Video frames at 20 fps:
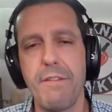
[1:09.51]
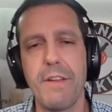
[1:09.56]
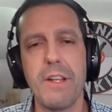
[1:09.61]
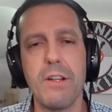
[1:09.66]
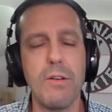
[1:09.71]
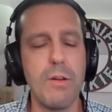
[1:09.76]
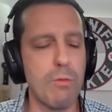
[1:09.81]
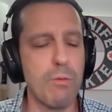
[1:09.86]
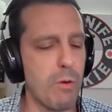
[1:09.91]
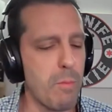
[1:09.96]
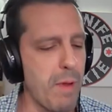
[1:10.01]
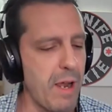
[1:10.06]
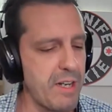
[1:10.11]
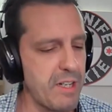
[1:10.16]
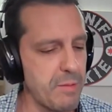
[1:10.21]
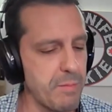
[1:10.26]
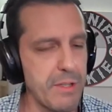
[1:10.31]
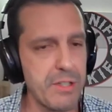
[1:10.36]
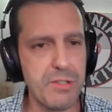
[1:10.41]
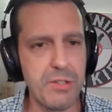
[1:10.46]
It, it
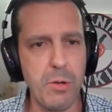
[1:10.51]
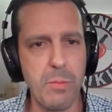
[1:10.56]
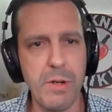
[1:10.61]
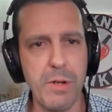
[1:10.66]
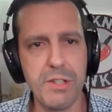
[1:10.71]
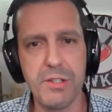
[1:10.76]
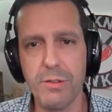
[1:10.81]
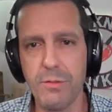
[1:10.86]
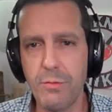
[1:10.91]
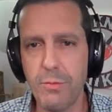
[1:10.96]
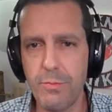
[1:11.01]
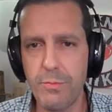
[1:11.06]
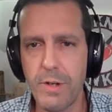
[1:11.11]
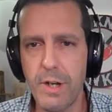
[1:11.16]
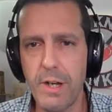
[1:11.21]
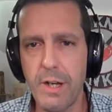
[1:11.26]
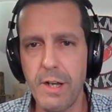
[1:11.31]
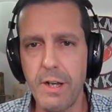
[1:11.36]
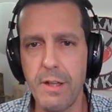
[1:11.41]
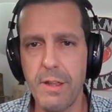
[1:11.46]
reminded me so much of
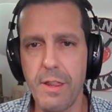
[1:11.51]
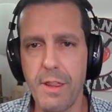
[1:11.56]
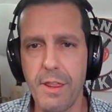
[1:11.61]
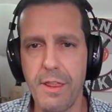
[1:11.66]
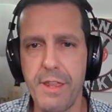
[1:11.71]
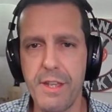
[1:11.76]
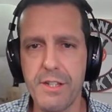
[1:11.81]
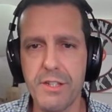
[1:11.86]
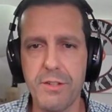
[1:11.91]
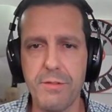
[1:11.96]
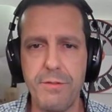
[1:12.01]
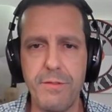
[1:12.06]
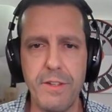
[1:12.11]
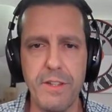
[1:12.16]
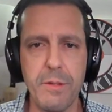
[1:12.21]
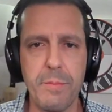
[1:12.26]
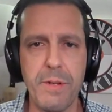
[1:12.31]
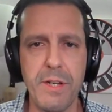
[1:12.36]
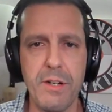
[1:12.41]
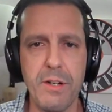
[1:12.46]
uh, this
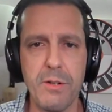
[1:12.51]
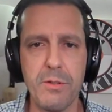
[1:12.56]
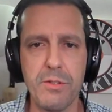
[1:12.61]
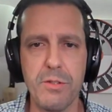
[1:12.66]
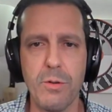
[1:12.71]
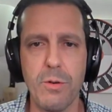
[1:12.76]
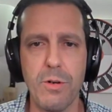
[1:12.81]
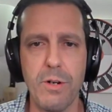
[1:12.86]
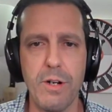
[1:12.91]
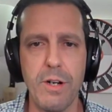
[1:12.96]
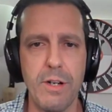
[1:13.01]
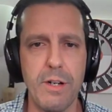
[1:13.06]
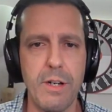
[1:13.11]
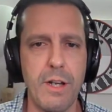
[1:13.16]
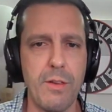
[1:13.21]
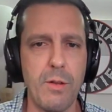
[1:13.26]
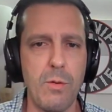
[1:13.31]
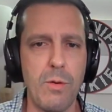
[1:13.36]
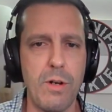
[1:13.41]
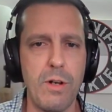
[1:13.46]
Filipino sword
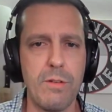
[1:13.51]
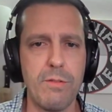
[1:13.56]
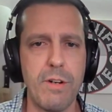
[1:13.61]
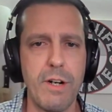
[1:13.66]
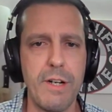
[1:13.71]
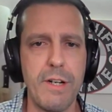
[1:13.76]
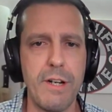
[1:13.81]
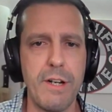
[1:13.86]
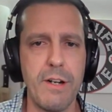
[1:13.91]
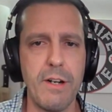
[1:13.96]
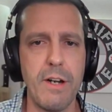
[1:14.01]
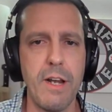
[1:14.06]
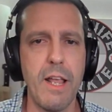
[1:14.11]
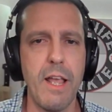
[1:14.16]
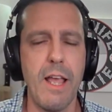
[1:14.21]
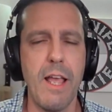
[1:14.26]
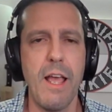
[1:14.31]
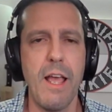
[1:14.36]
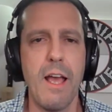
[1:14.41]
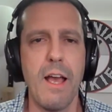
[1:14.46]
on the wall right here
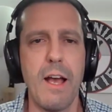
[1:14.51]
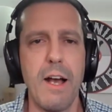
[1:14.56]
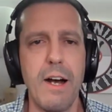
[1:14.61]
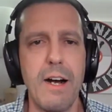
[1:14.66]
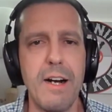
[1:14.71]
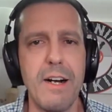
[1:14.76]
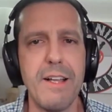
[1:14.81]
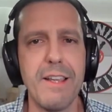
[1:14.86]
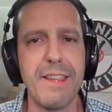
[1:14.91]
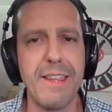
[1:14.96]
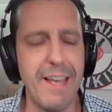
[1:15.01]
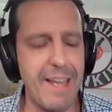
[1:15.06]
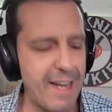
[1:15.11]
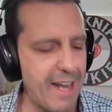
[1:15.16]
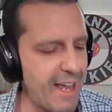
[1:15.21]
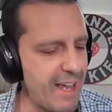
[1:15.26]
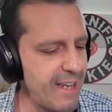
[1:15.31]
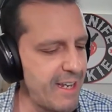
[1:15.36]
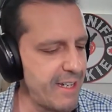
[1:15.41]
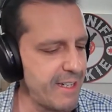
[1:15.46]
uh, that
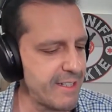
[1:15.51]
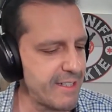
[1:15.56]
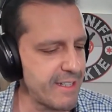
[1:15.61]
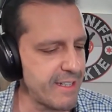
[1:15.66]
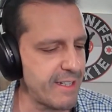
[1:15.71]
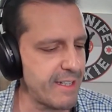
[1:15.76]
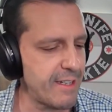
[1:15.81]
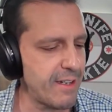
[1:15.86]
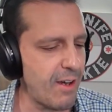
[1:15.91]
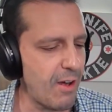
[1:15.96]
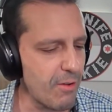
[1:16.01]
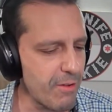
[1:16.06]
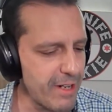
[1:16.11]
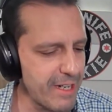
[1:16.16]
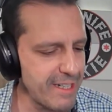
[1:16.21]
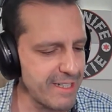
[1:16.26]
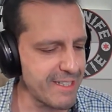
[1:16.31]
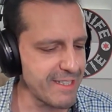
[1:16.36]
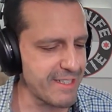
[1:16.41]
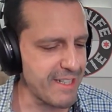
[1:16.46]
I had uh,
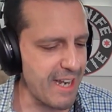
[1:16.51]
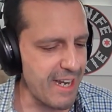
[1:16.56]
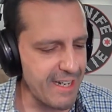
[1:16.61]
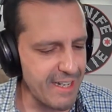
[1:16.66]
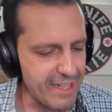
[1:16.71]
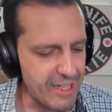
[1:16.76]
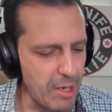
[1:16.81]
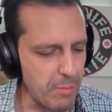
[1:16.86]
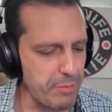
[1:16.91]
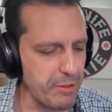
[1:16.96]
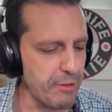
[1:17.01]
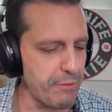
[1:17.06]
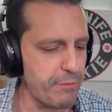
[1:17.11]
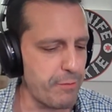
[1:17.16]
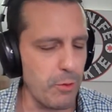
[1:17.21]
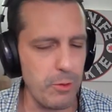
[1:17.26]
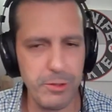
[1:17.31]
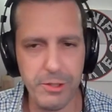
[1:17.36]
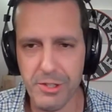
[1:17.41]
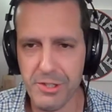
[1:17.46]
already designed a couple of
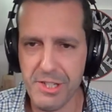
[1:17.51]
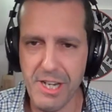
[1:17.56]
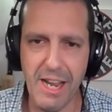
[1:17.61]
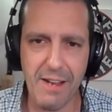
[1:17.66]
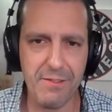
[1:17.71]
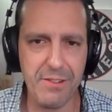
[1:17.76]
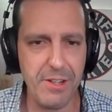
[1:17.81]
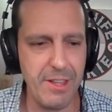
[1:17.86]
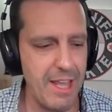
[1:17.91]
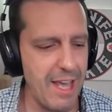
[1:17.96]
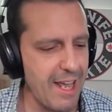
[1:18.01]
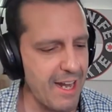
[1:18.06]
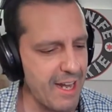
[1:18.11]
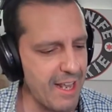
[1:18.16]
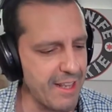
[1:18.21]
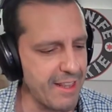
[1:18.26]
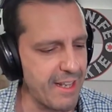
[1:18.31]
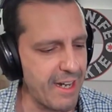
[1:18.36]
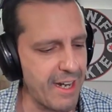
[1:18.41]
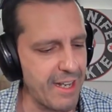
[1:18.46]
folders after that.
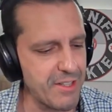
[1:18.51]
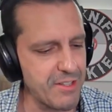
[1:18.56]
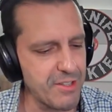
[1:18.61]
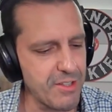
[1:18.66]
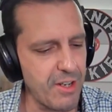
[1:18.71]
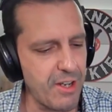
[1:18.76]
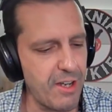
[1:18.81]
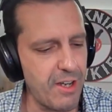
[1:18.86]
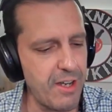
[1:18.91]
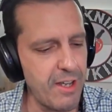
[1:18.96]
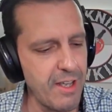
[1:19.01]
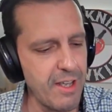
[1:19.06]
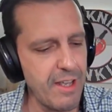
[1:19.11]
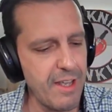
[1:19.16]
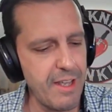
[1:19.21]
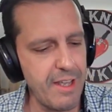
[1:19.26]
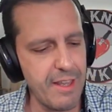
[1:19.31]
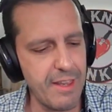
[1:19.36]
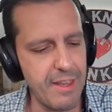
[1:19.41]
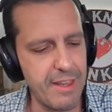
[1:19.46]
And then I saw
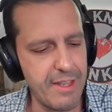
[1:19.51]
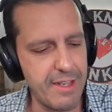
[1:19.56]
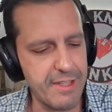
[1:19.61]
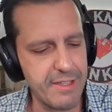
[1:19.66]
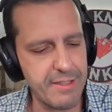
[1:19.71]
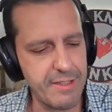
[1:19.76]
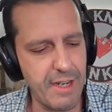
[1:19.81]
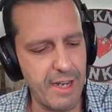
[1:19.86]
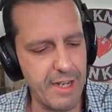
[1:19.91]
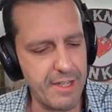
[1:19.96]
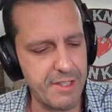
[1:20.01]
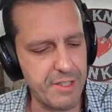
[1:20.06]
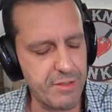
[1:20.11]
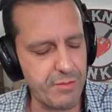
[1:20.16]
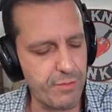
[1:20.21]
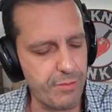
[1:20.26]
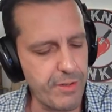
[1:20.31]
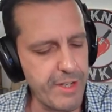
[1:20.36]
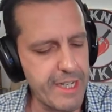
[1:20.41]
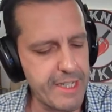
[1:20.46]
this, I just
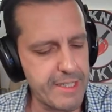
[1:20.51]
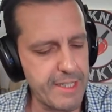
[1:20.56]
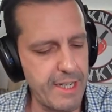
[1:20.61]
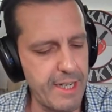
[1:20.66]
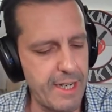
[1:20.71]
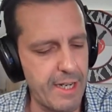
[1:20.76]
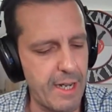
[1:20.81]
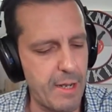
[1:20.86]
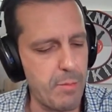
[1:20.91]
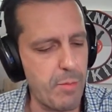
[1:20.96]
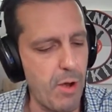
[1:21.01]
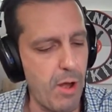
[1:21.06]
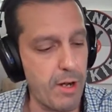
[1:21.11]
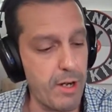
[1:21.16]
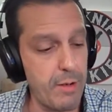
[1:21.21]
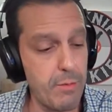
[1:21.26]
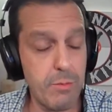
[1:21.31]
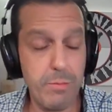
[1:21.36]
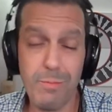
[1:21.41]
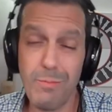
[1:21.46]
freaked and I bought
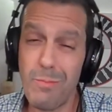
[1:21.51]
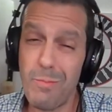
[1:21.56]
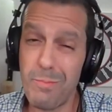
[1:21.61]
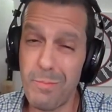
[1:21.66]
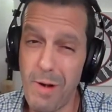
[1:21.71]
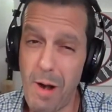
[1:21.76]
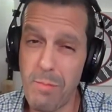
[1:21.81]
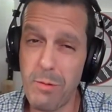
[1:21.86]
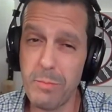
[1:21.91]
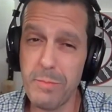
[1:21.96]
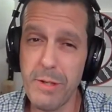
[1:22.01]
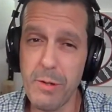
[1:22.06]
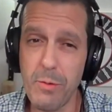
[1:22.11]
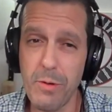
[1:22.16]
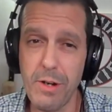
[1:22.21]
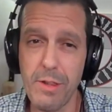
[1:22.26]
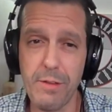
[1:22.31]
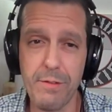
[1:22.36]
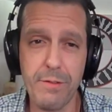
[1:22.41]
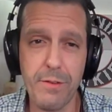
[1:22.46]
it. Probably
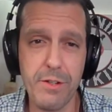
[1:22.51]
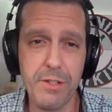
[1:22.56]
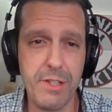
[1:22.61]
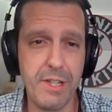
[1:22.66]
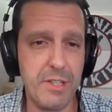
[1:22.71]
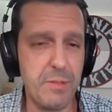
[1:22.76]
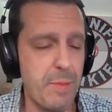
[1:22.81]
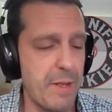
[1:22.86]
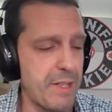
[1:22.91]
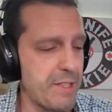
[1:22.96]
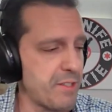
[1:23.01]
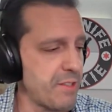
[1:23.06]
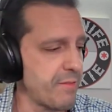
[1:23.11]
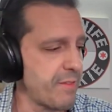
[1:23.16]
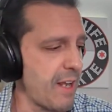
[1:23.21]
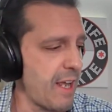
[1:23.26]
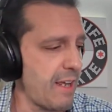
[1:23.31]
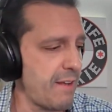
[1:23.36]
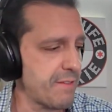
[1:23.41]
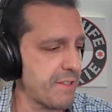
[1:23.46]
one of the first expensive
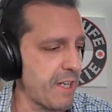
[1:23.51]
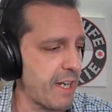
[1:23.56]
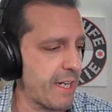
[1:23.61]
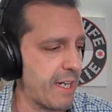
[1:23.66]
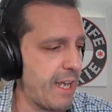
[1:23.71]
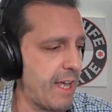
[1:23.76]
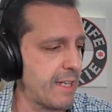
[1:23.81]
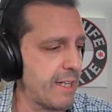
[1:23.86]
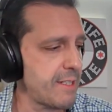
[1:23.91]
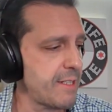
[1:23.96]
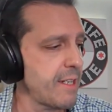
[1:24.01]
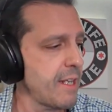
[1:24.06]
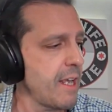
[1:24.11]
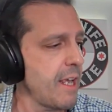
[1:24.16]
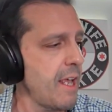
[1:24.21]
knives I got.